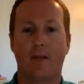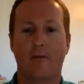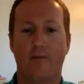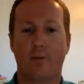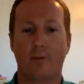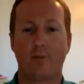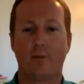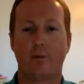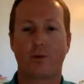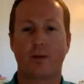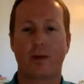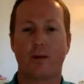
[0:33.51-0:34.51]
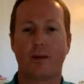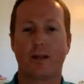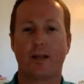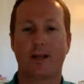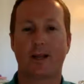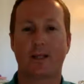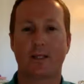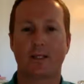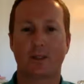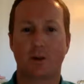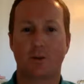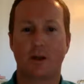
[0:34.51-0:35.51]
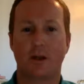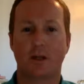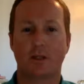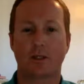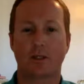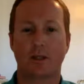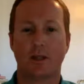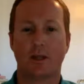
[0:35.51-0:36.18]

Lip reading: Ford Motor Company liked it so much